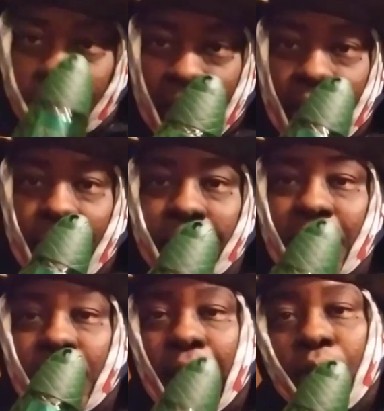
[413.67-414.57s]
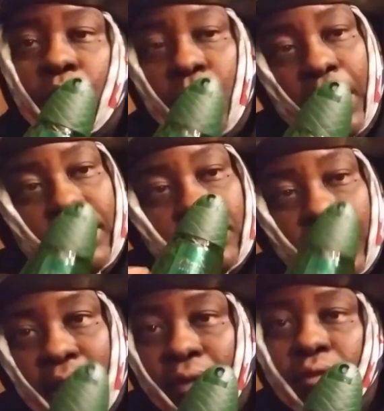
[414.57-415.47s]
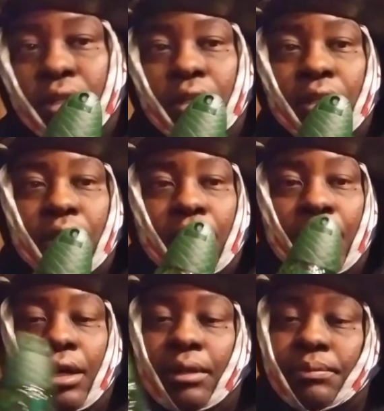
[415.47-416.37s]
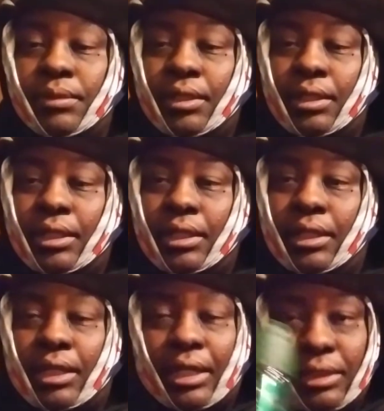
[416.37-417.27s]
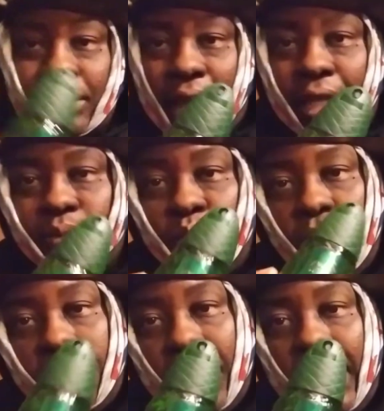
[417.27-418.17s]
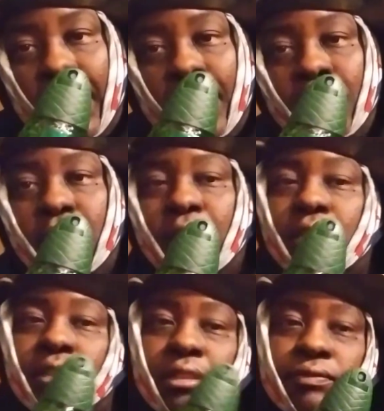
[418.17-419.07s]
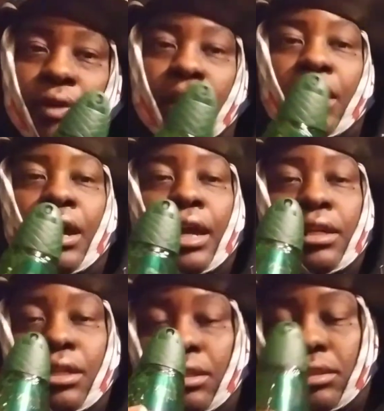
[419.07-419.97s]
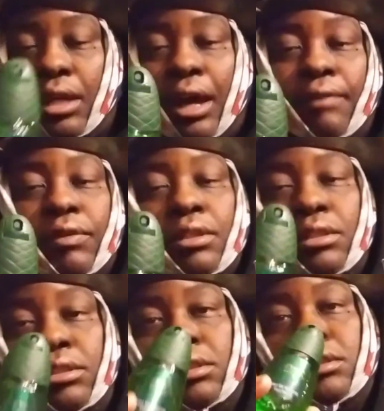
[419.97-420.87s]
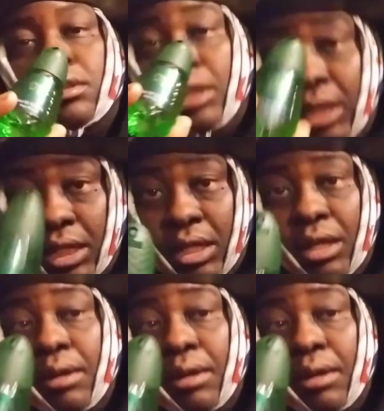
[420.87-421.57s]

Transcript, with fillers: Might not be quite as heavy. Um, because it has more pine in this than Fahrenheit does, obviously.